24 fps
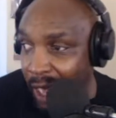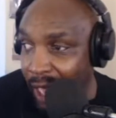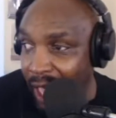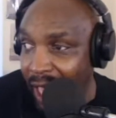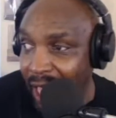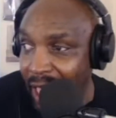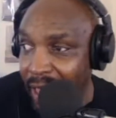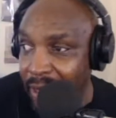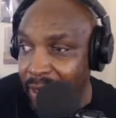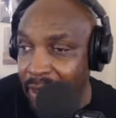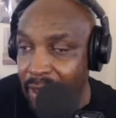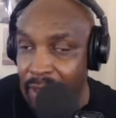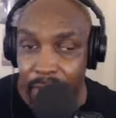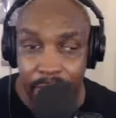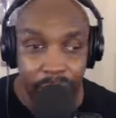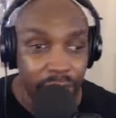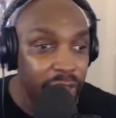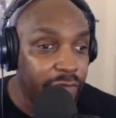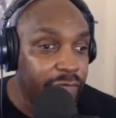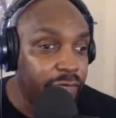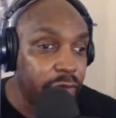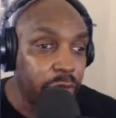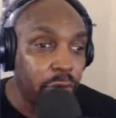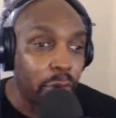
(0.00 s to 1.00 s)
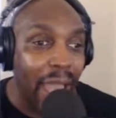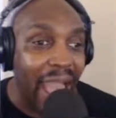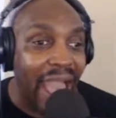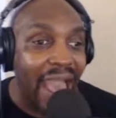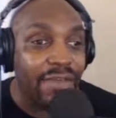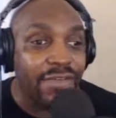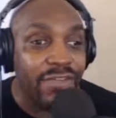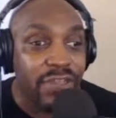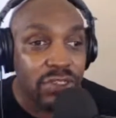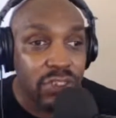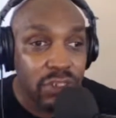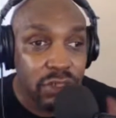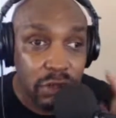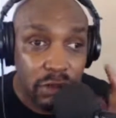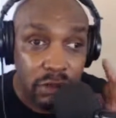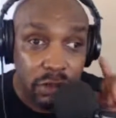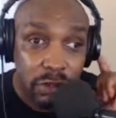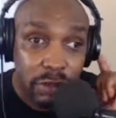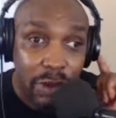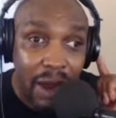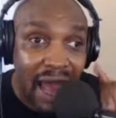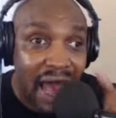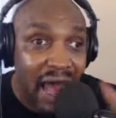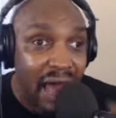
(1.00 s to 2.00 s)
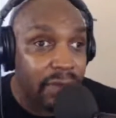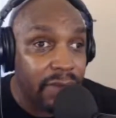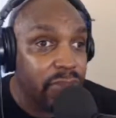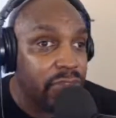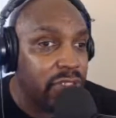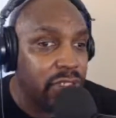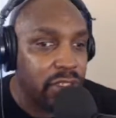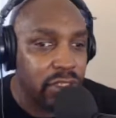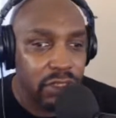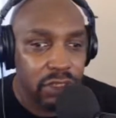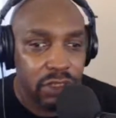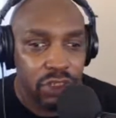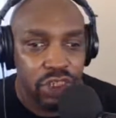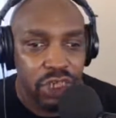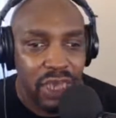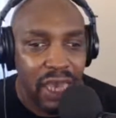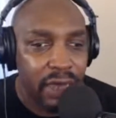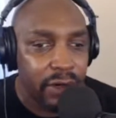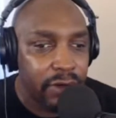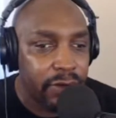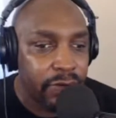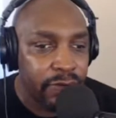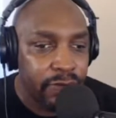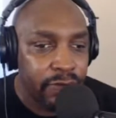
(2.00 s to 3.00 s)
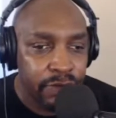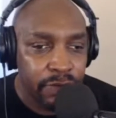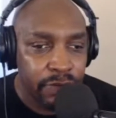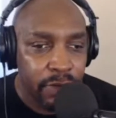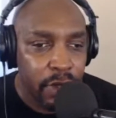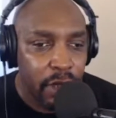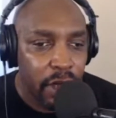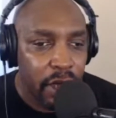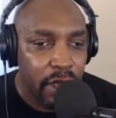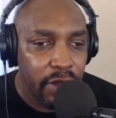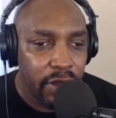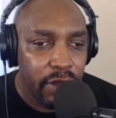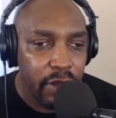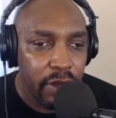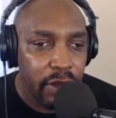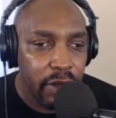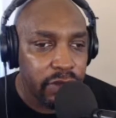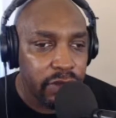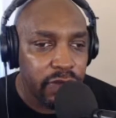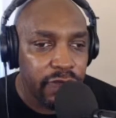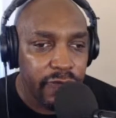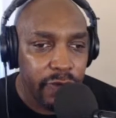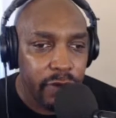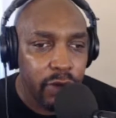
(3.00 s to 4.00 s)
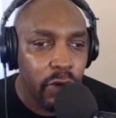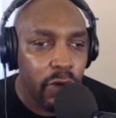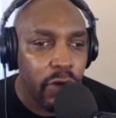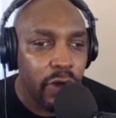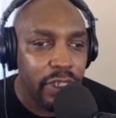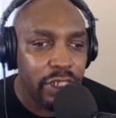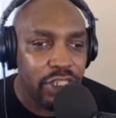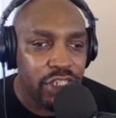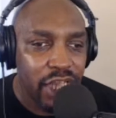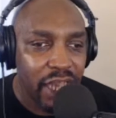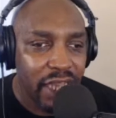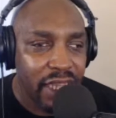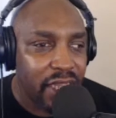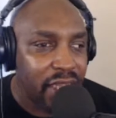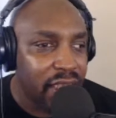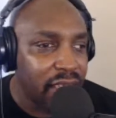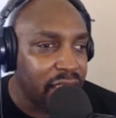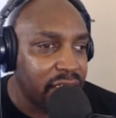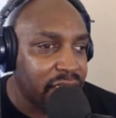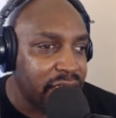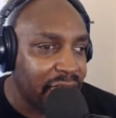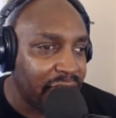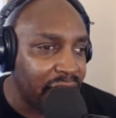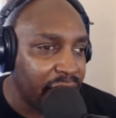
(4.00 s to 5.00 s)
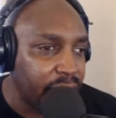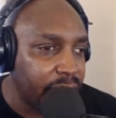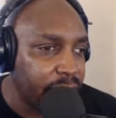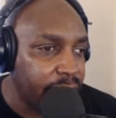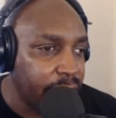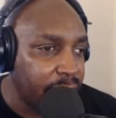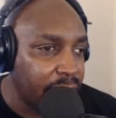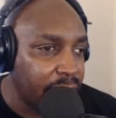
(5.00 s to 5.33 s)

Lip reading: And if you haven't subscribed to this channel, and those of you who are checking us out